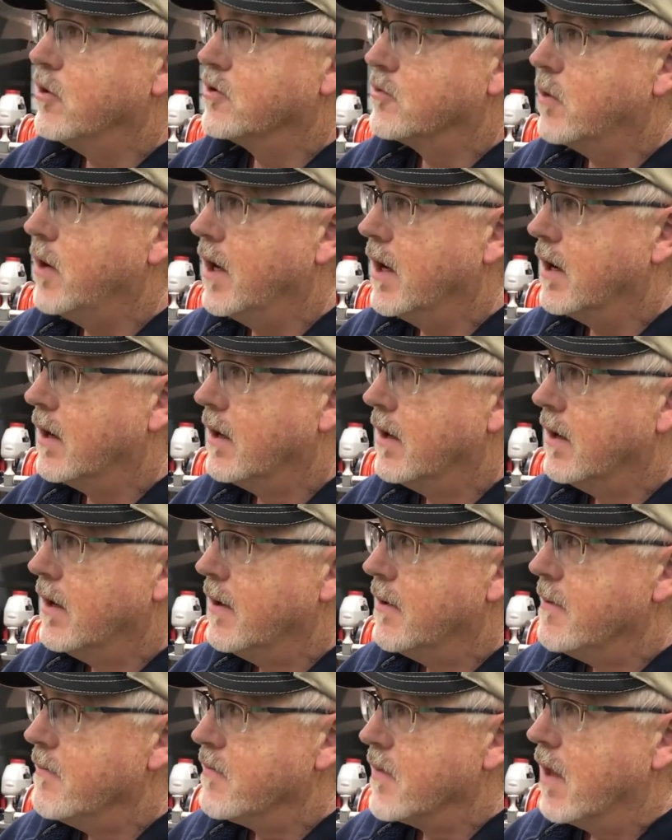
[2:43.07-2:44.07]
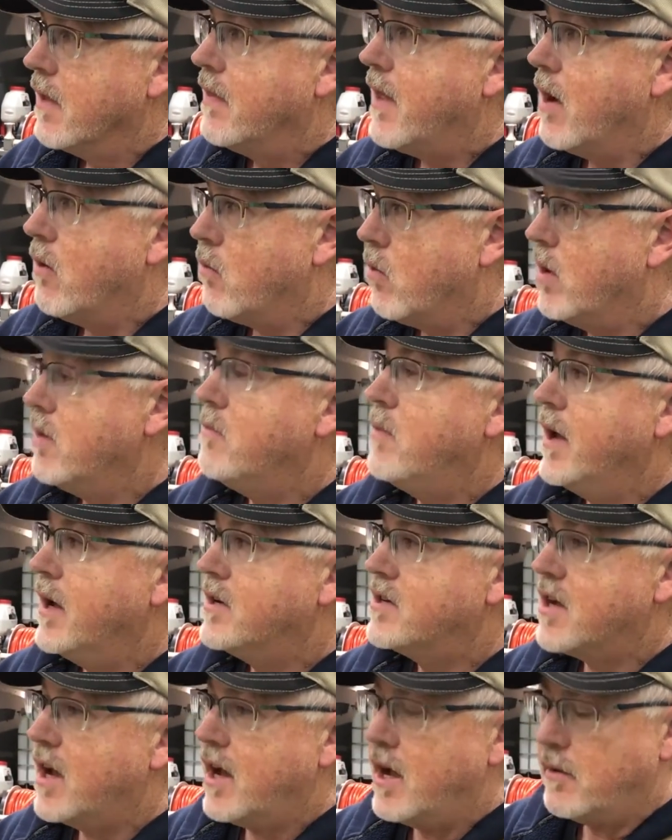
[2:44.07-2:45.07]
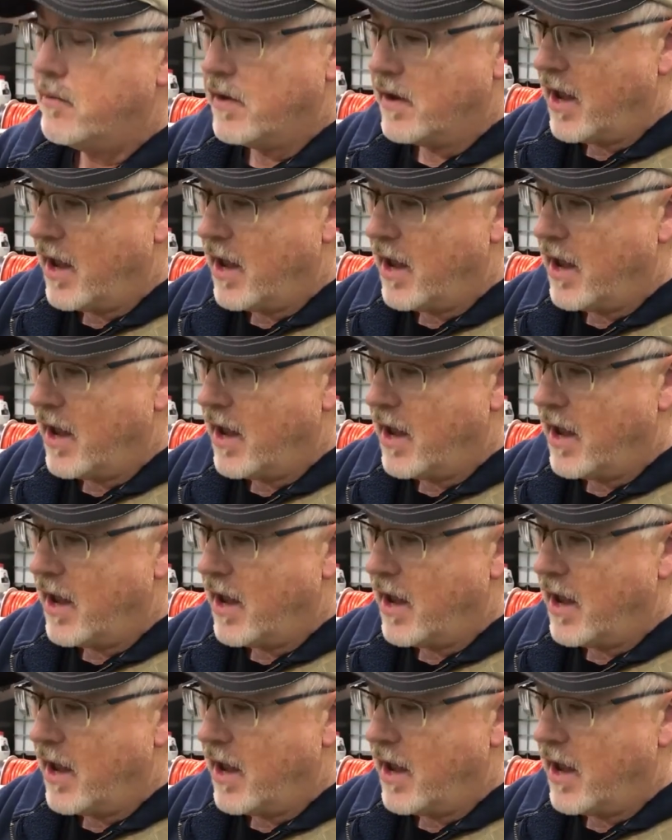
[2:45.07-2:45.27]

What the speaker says: First week. That one big job